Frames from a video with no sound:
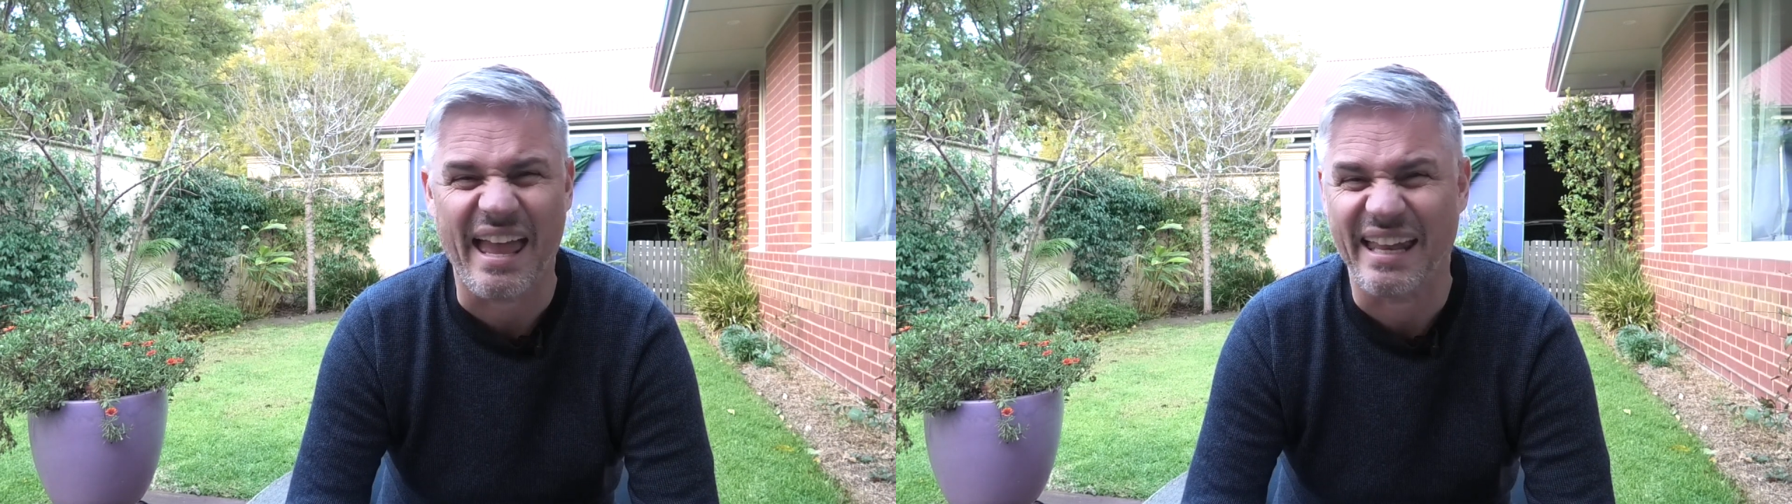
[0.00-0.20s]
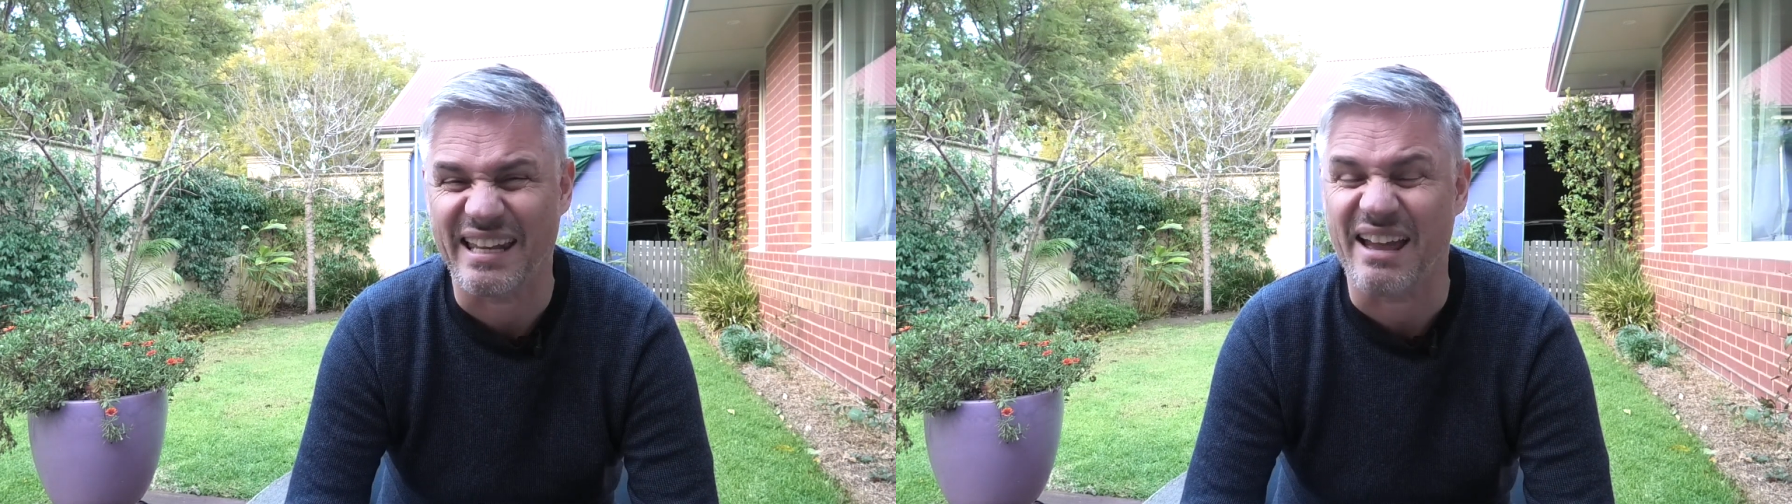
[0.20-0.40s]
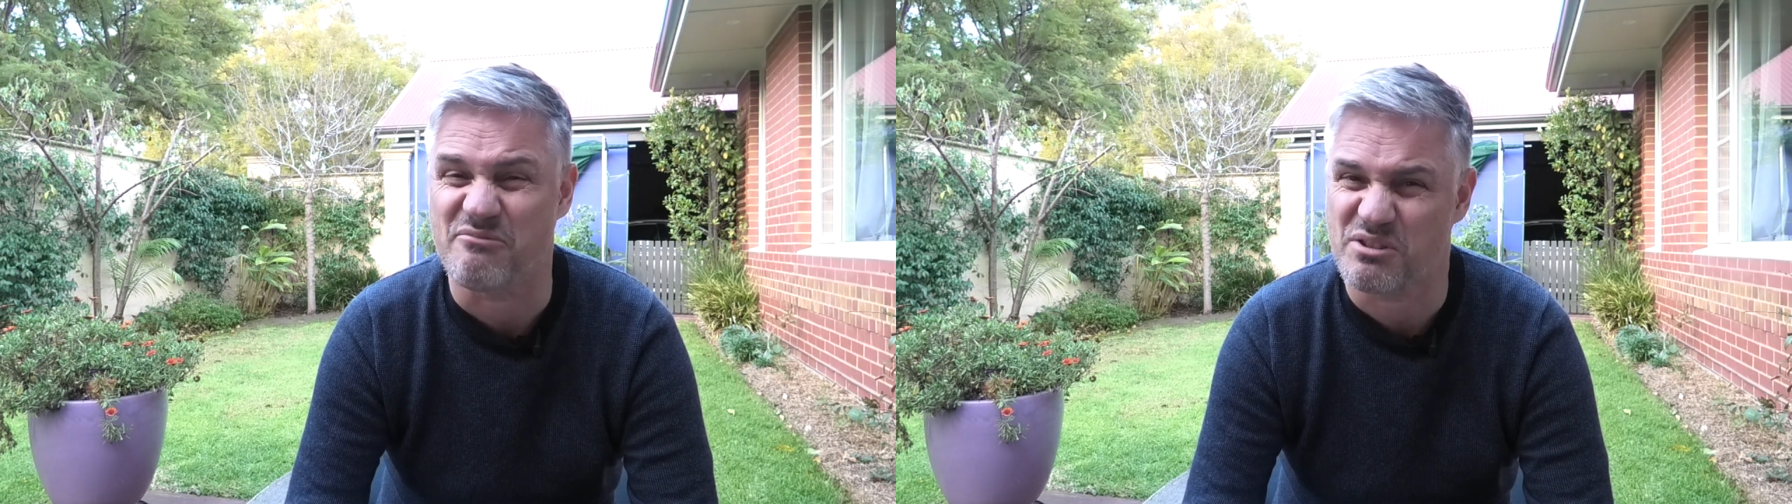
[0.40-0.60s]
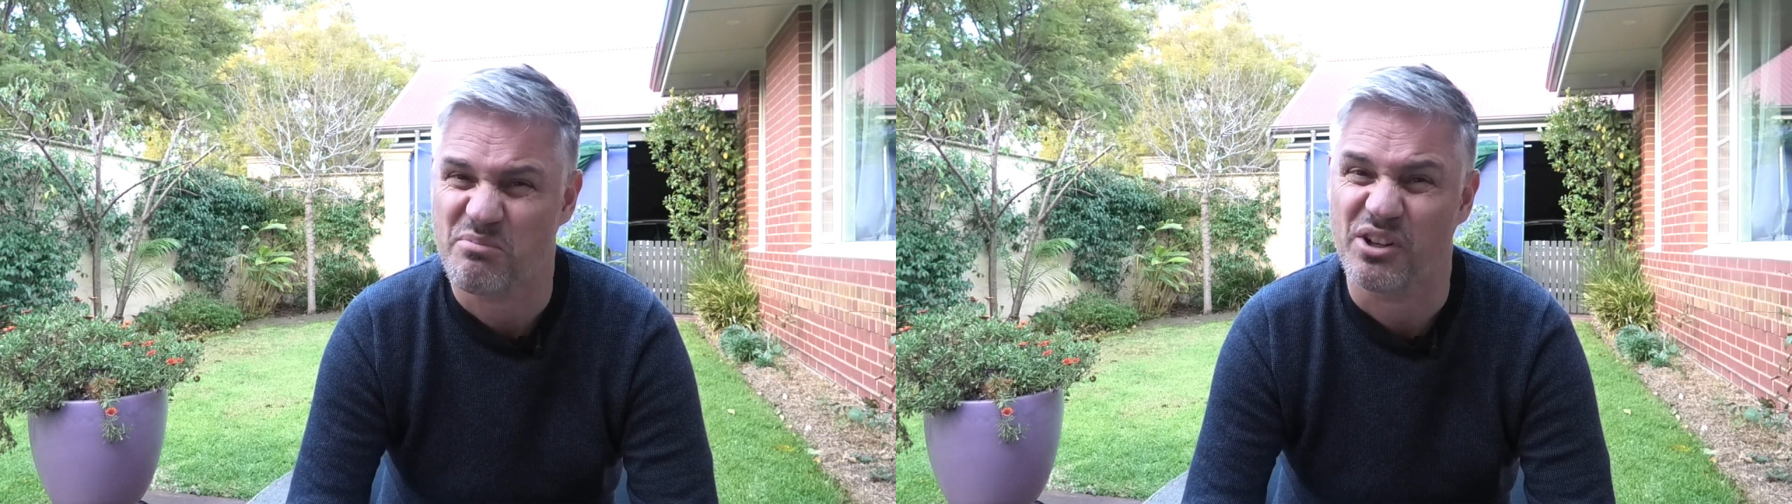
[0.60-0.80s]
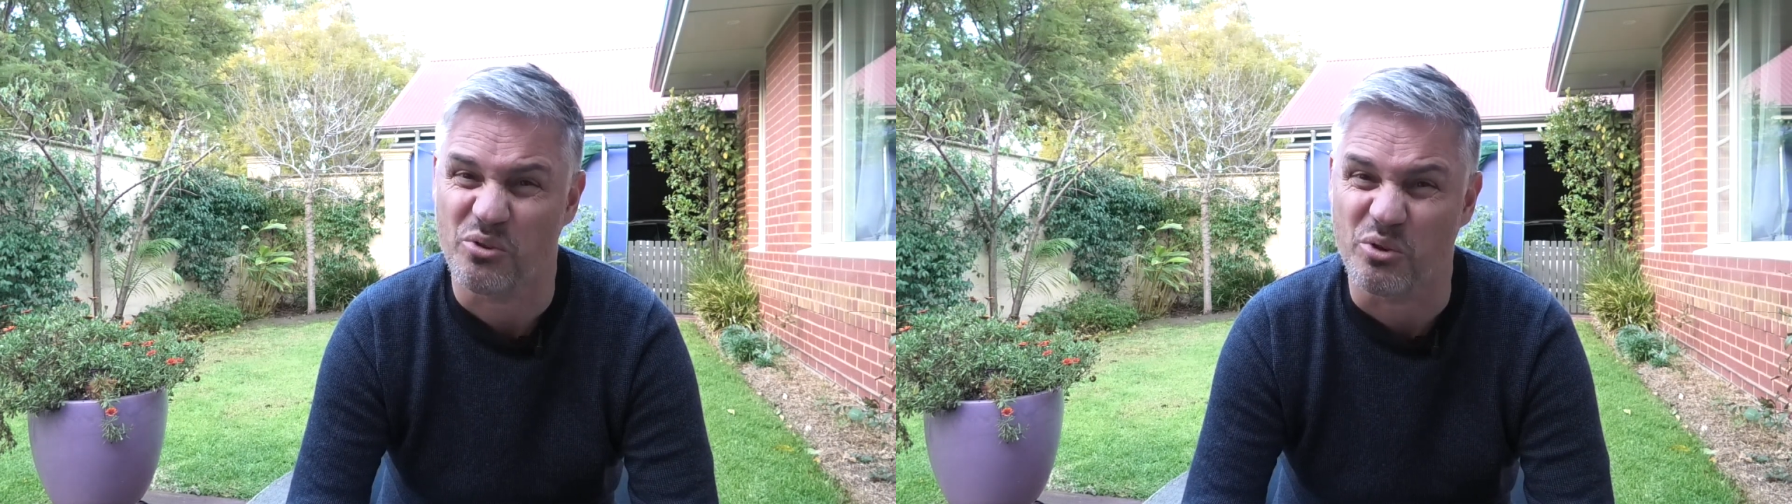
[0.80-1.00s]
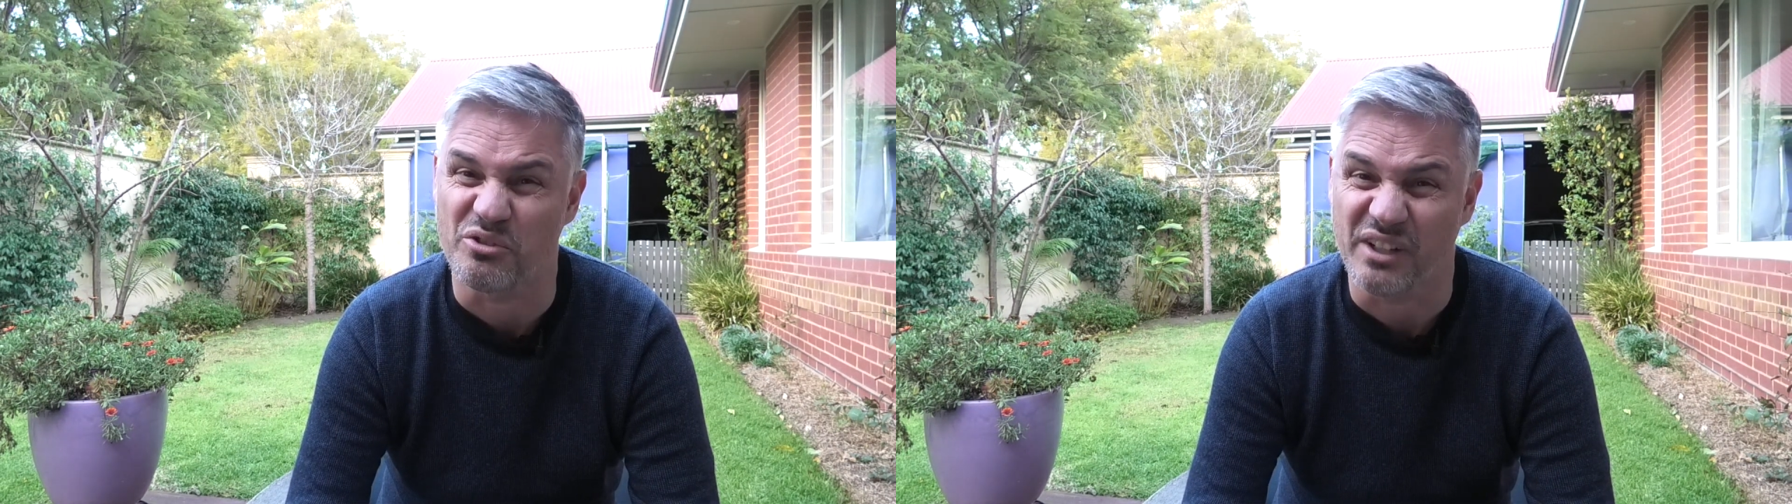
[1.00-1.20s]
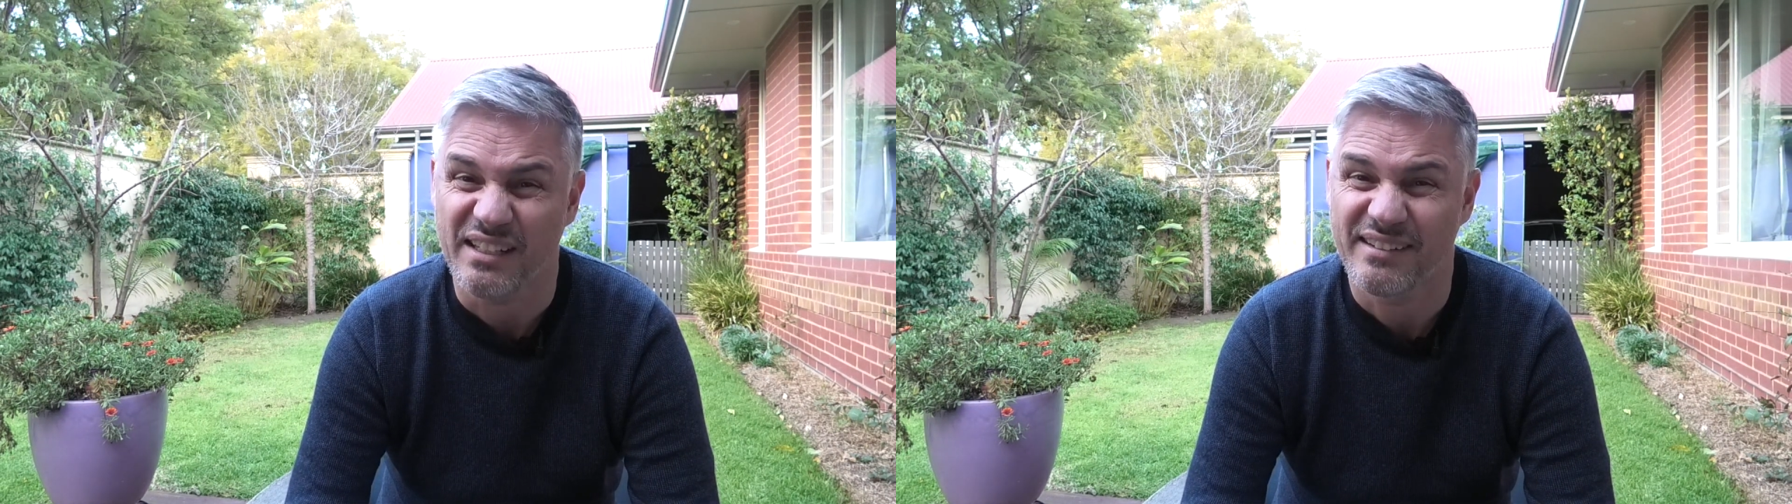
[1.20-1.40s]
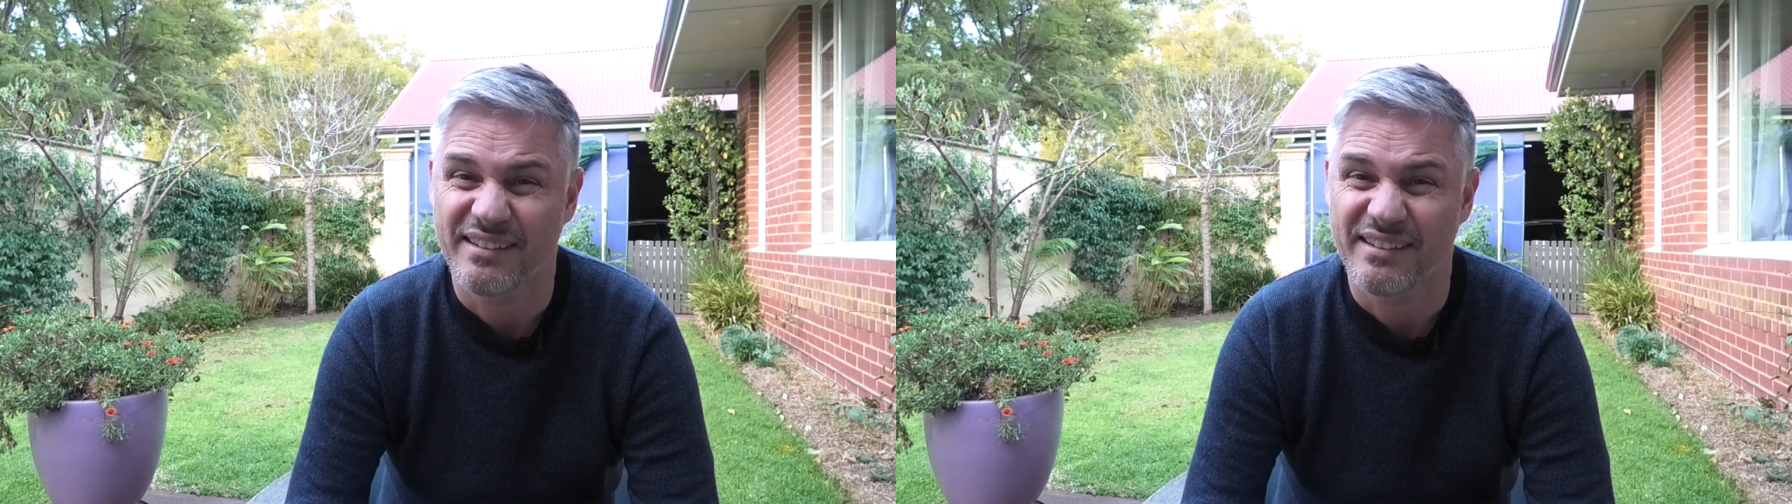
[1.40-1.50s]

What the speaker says: and that was pretty ordinary.